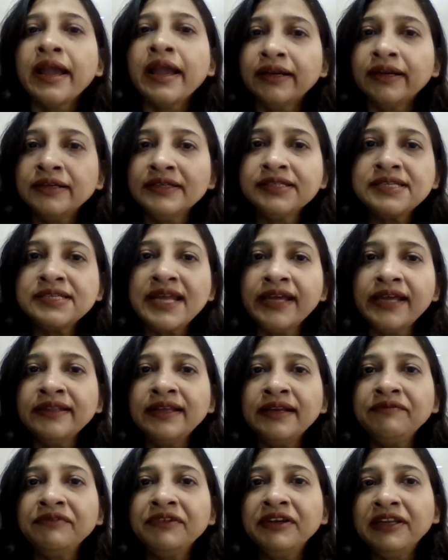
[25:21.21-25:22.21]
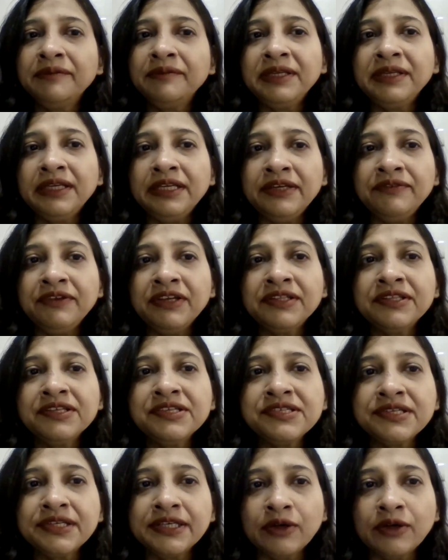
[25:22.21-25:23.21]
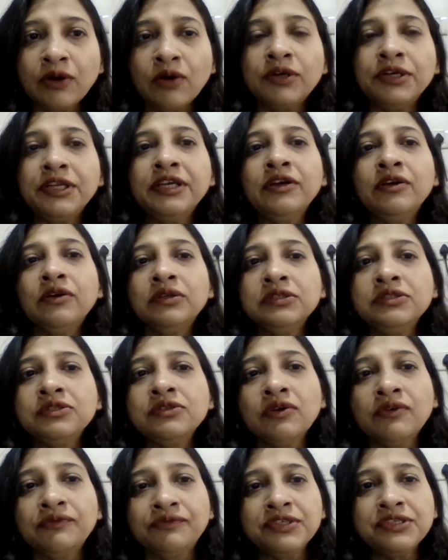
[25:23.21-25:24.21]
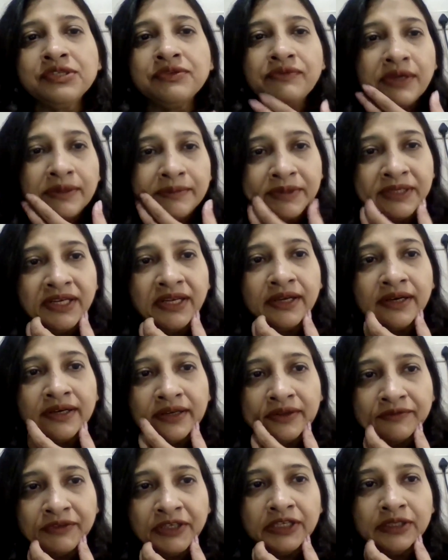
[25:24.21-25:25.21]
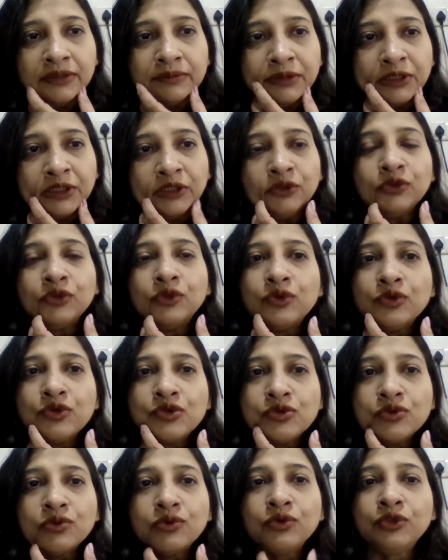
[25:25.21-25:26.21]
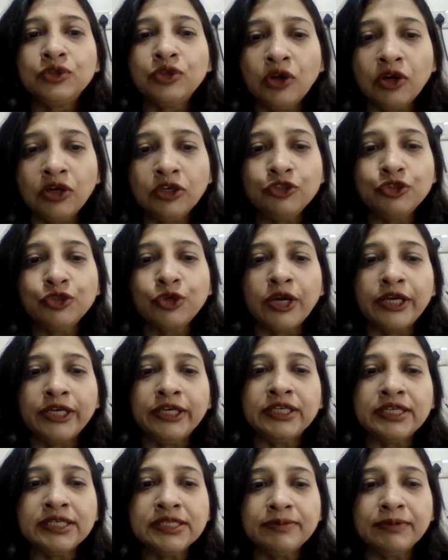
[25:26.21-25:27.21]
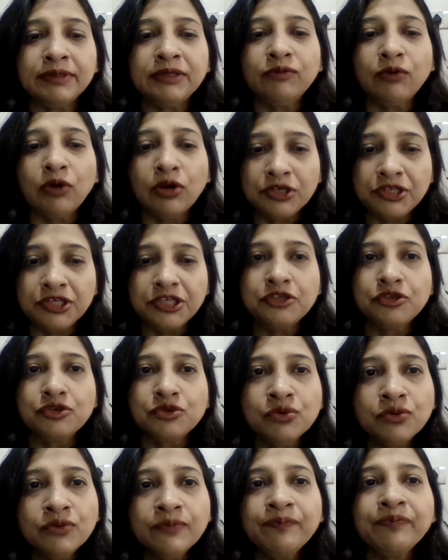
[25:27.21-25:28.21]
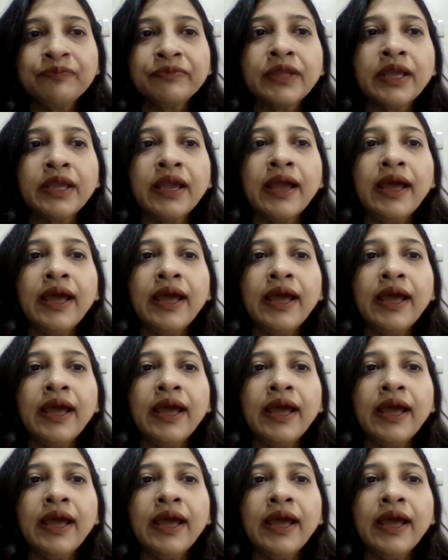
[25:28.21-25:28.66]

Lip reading: I understand that we'll be leaving this recording also of this webinar available to those who could not join us but wanted to.